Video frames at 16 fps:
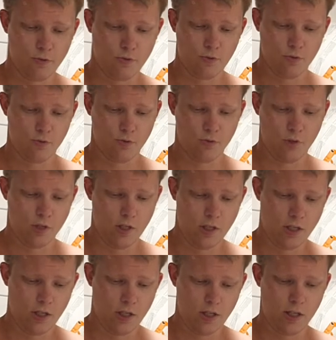to
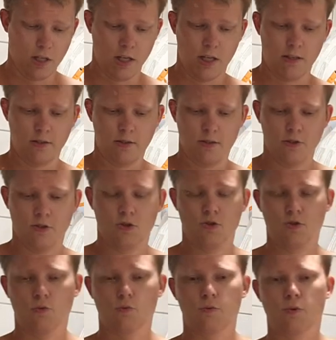get the
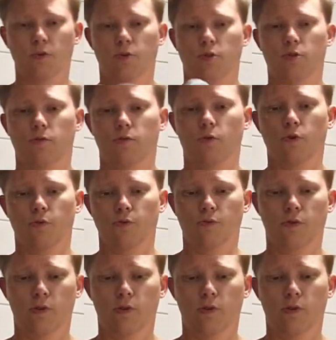soap off.